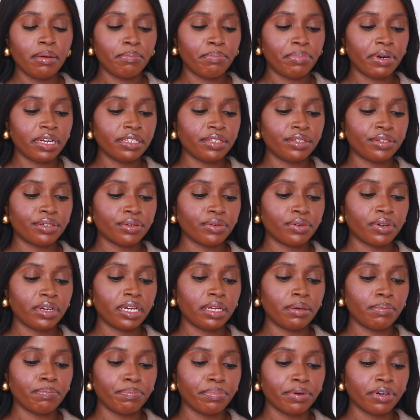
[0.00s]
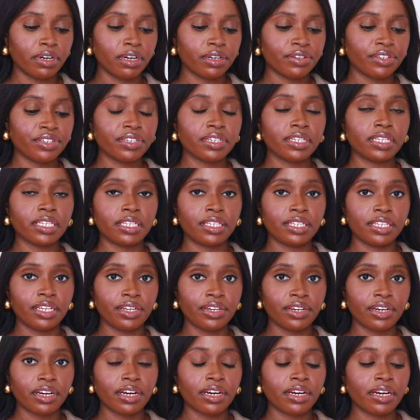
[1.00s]
benzoin, birch,
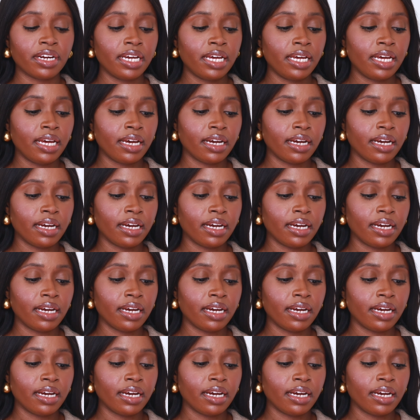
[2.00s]
cedar,